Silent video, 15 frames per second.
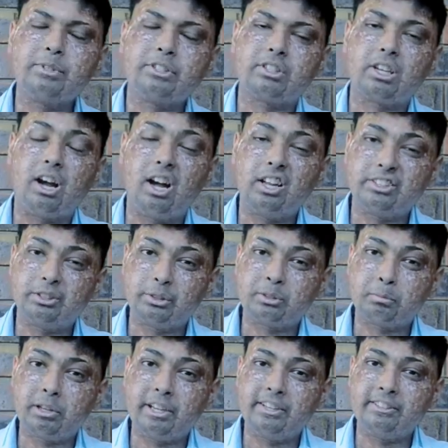it's hard to
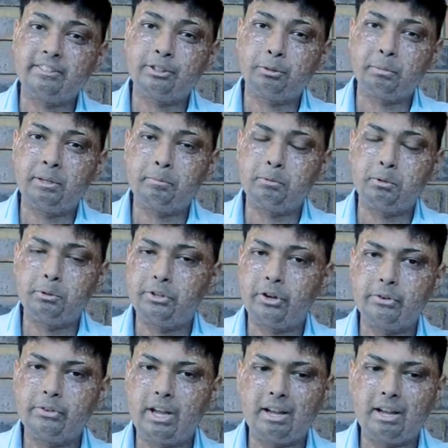explain to people who don't